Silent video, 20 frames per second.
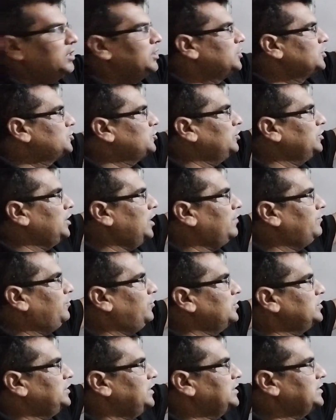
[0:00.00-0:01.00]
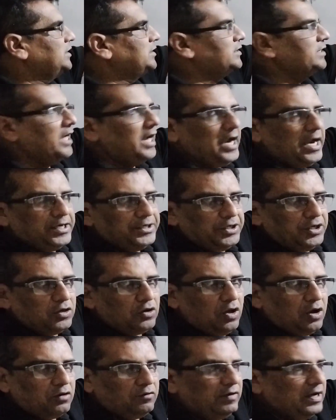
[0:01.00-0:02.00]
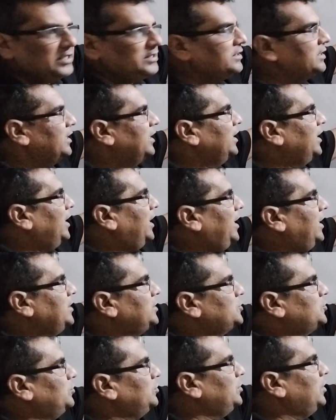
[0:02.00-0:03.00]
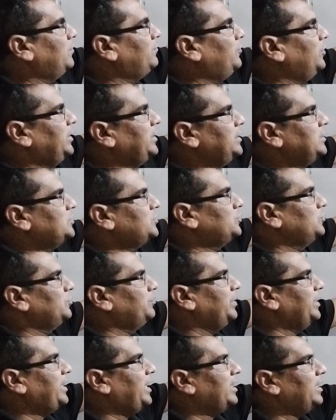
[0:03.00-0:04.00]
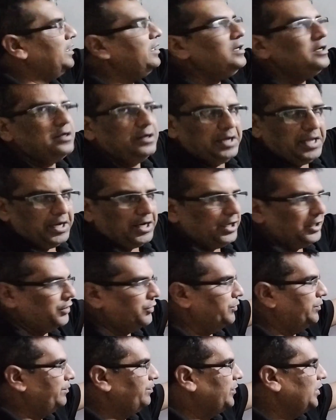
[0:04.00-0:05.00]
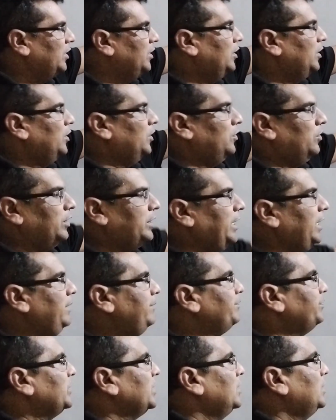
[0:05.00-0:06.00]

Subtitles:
So therefore, this is the anti-clockwise. And so therefore it is should be taken negative. Okay.